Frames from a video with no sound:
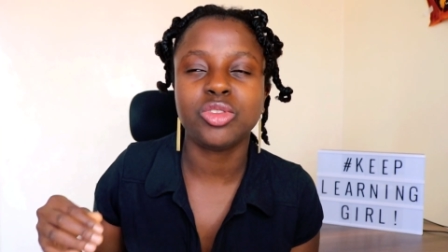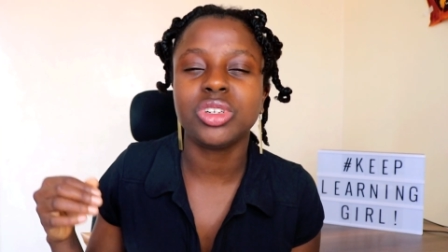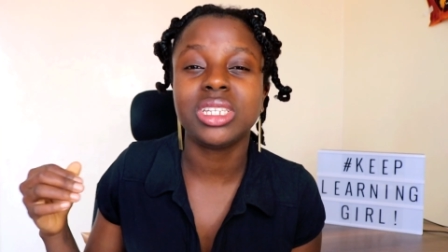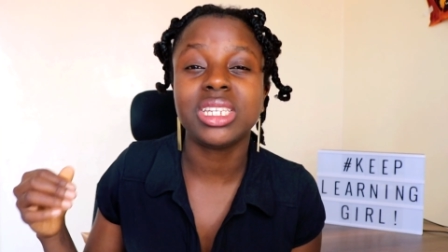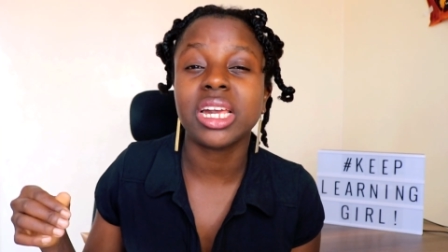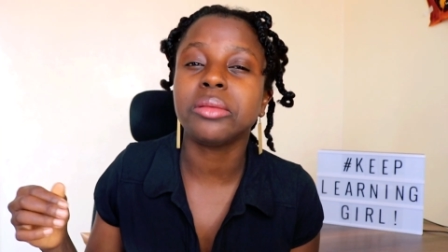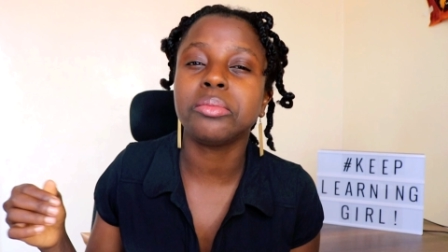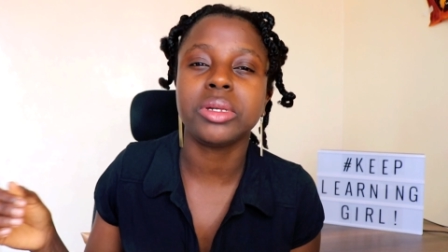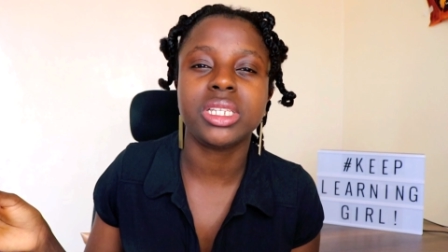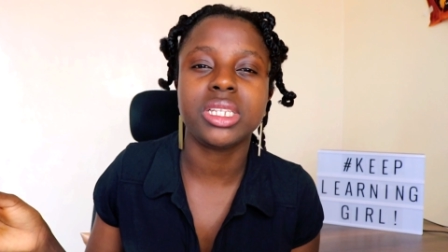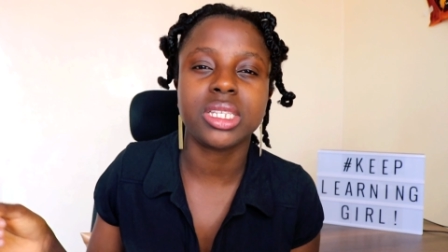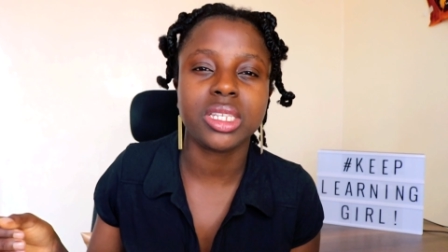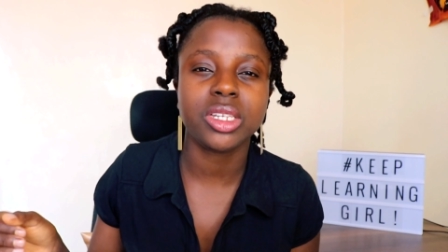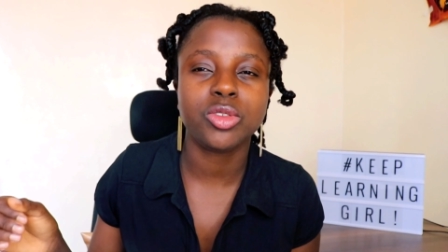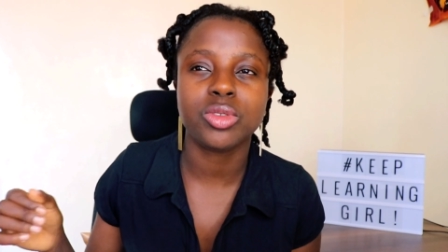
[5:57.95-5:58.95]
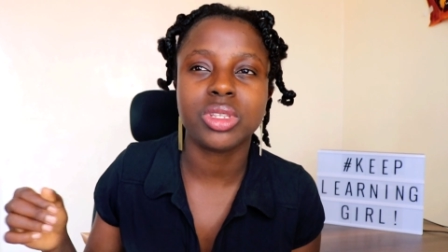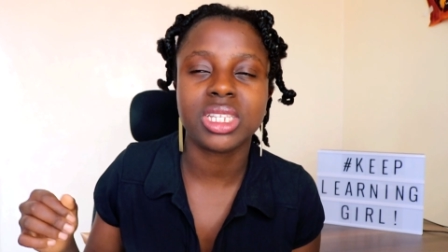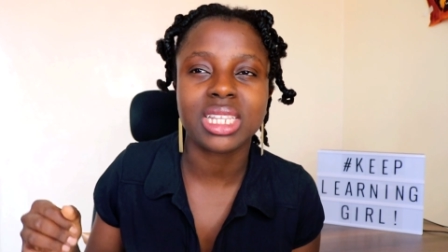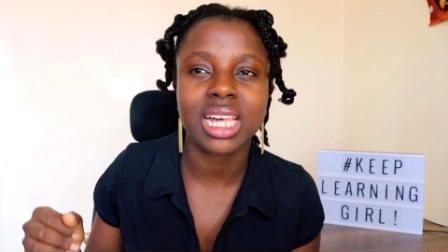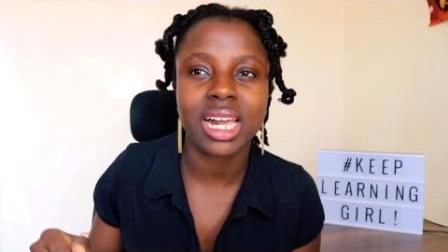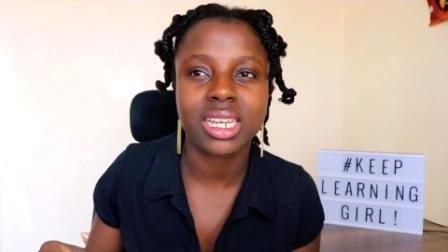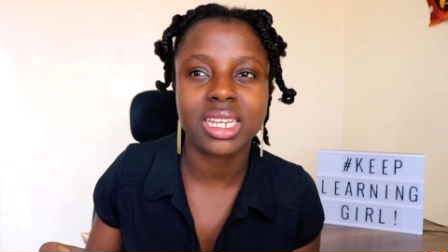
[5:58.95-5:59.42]
g10 btc to
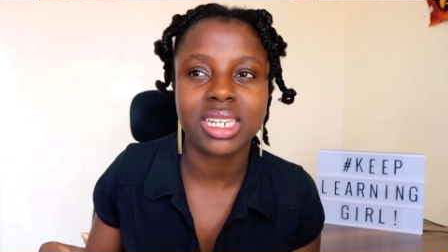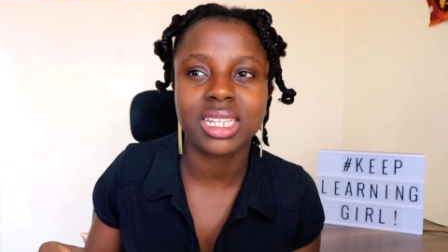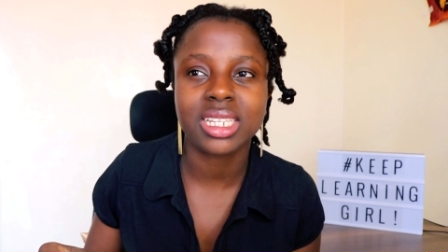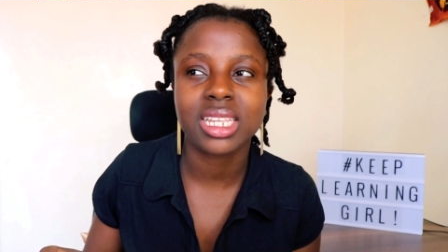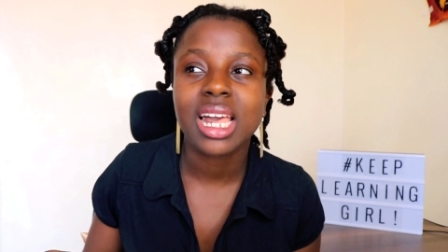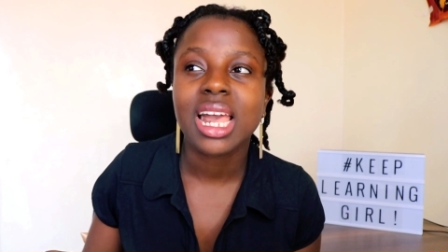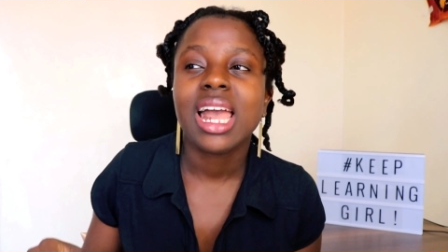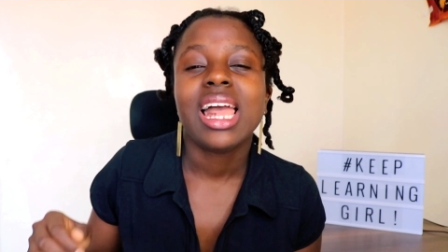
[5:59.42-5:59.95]
this address